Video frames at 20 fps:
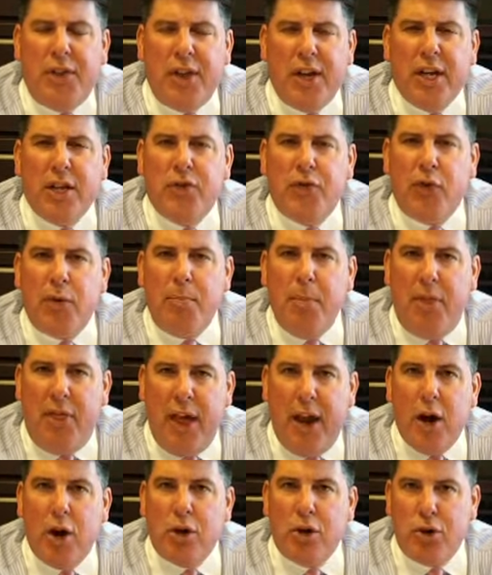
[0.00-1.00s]
things from
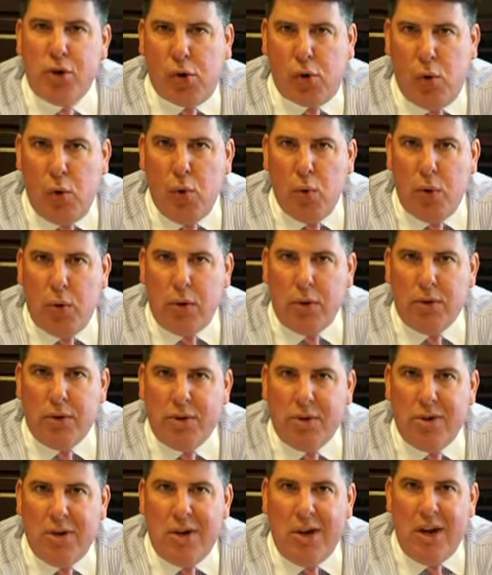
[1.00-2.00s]
their
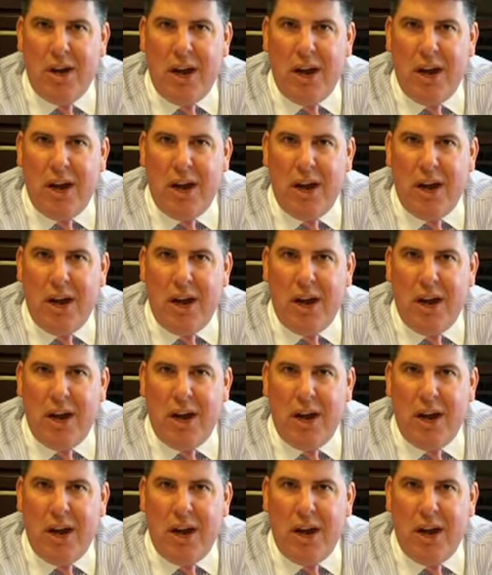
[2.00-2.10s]
schools.